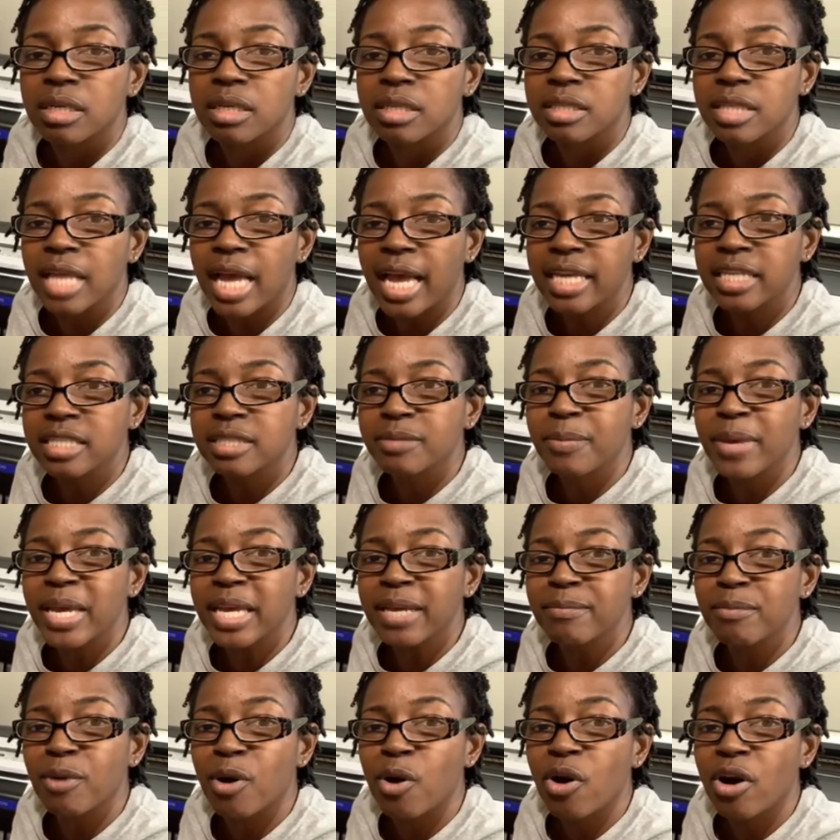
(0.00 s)
Thanks,
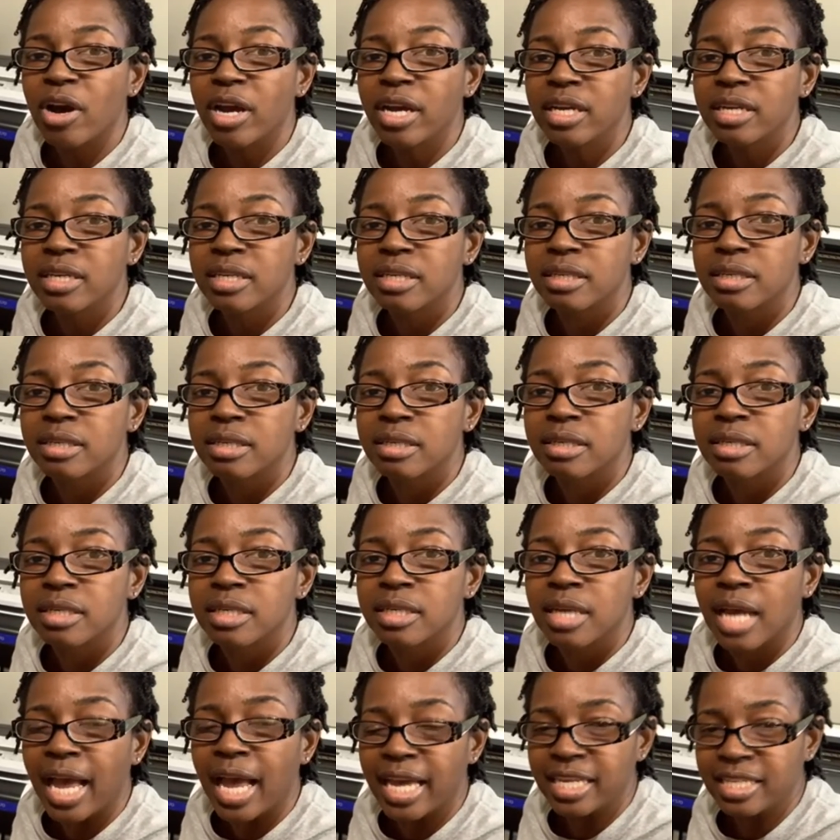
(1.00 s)
big boy.
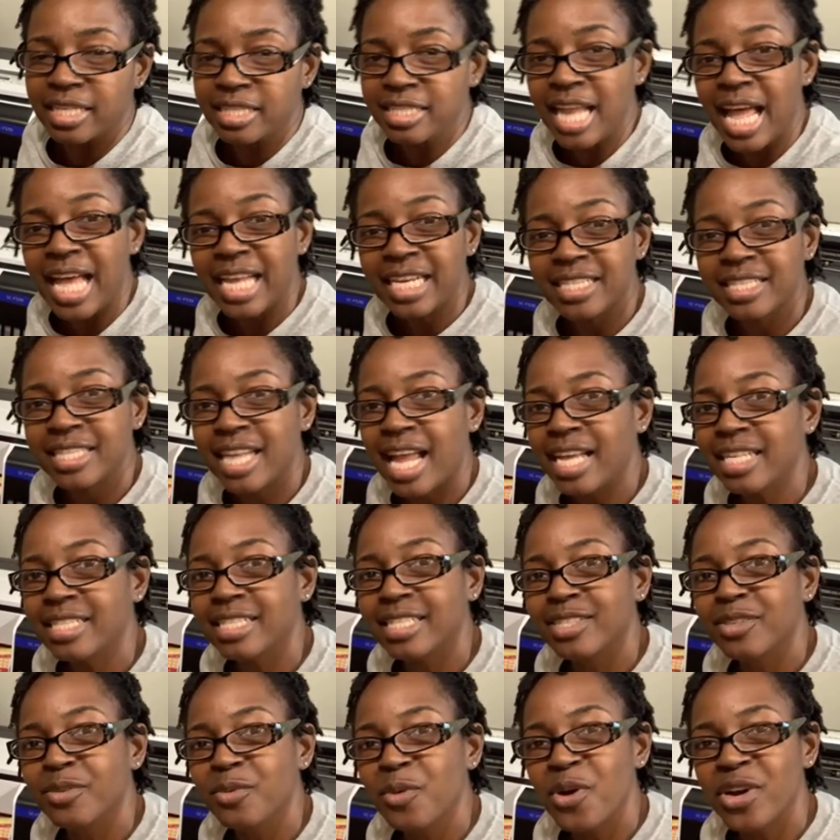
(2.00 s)
Hey, it's not as nice
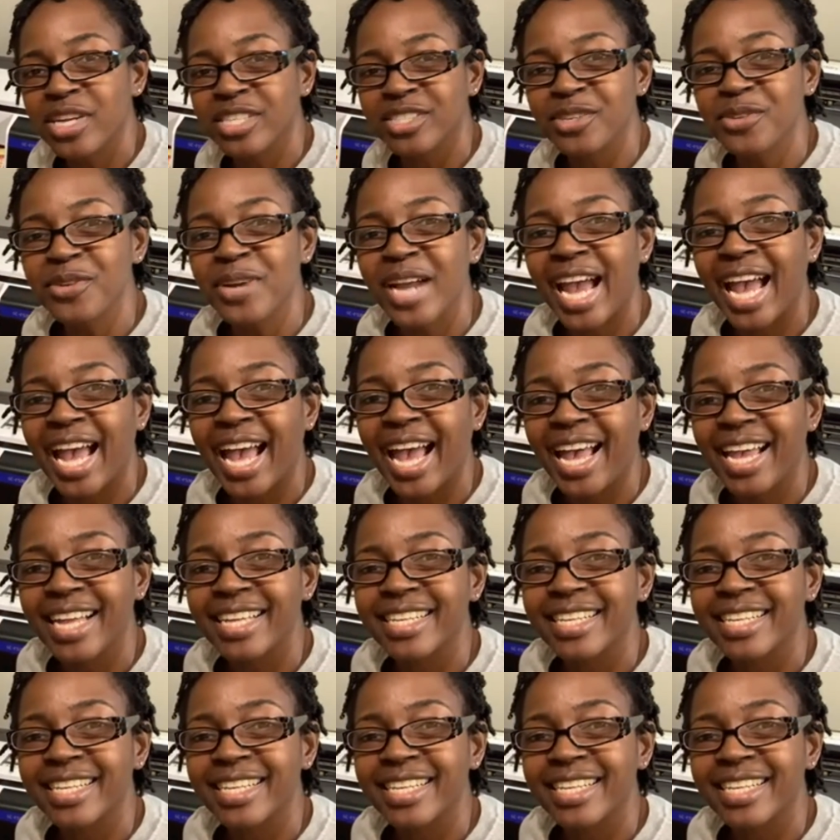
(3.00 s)
as the ones you got.